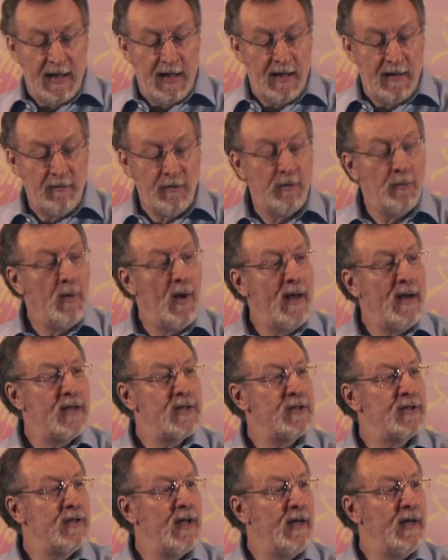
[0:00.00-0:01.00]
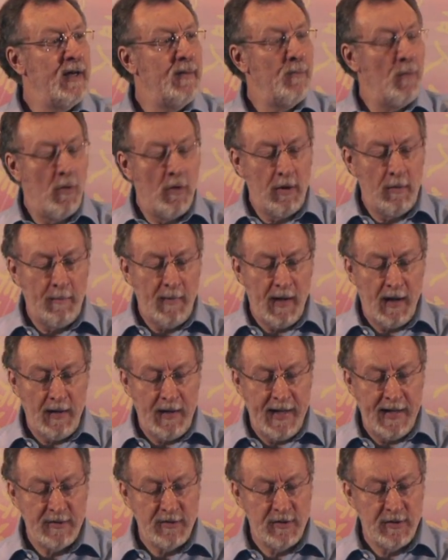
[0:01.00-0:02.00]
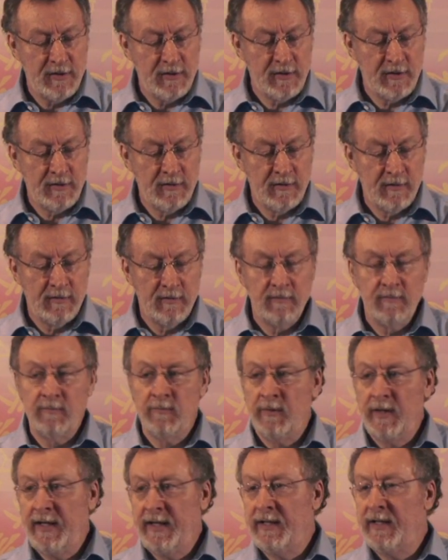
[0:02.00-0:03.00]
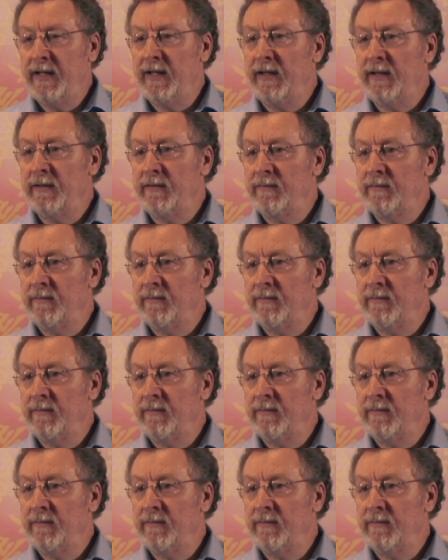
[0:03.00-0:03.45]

If you want to study more about edges, read the